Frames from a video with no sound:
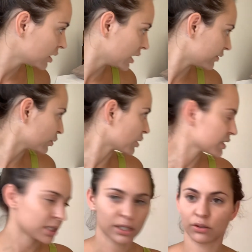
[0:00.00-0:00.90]
Of course, I
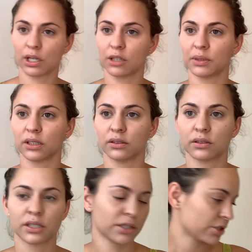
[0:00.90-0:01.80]
didn't grab like a little
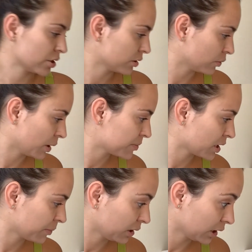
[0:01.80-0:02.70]
tissue to wipe down
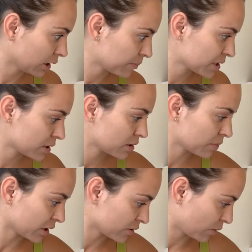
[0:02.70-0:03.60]
my lips,
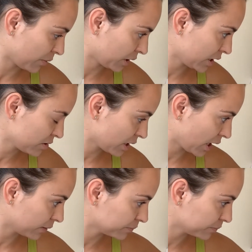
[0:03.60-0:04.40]
because why would I do that?